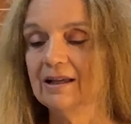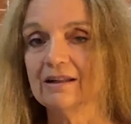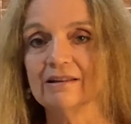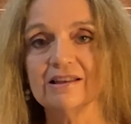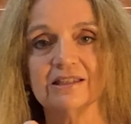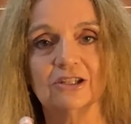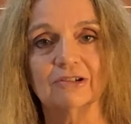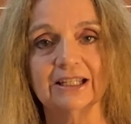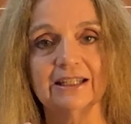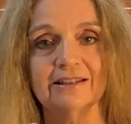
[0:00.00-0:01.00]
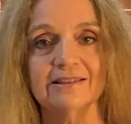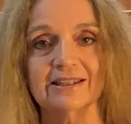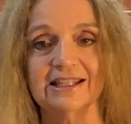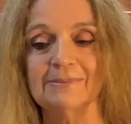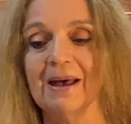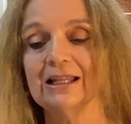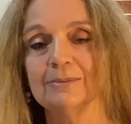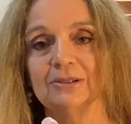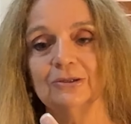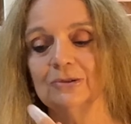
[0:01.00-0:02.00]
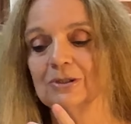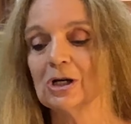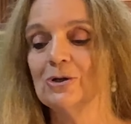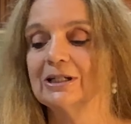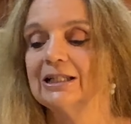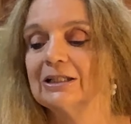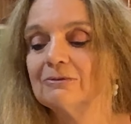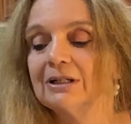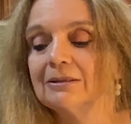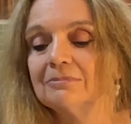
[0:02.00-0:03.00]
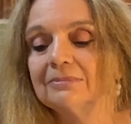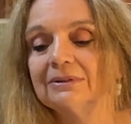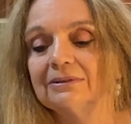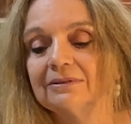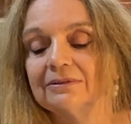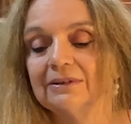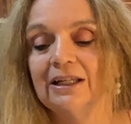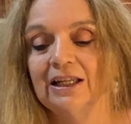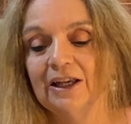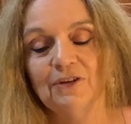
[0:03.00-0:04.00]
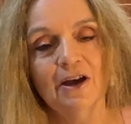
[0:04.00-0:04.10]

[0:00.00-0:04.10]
Our last ingredient is Malibu coconut rum. If